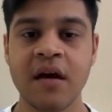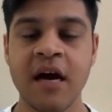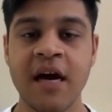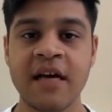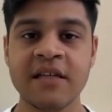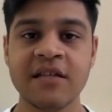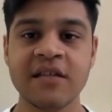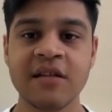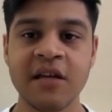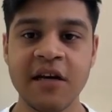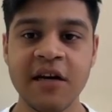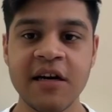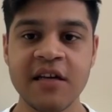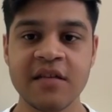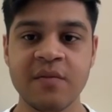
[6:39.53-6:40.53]
as
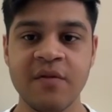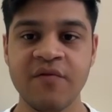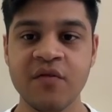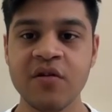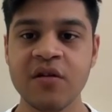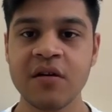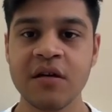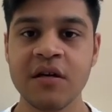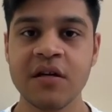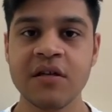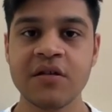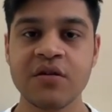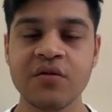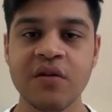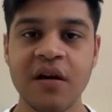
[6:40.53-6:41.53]
3 days before.
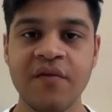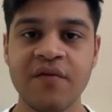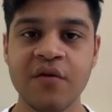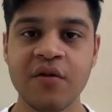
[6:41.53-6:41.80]
So if